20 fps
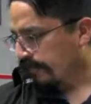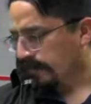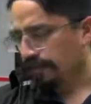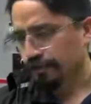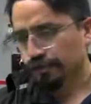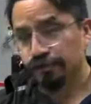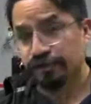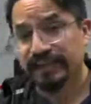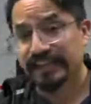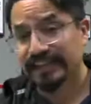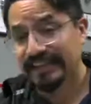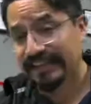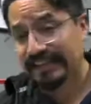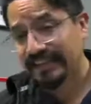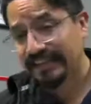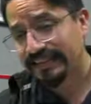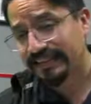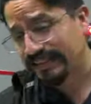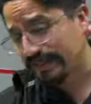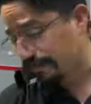You can
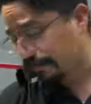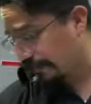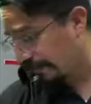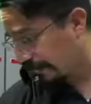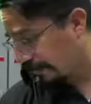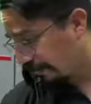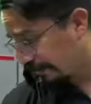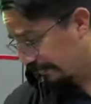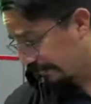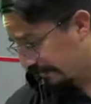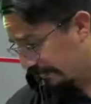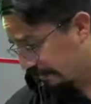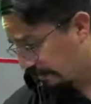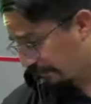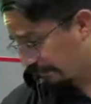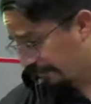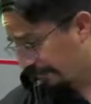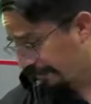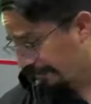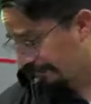change the priority
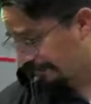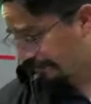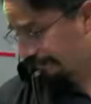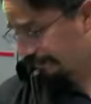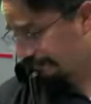over here.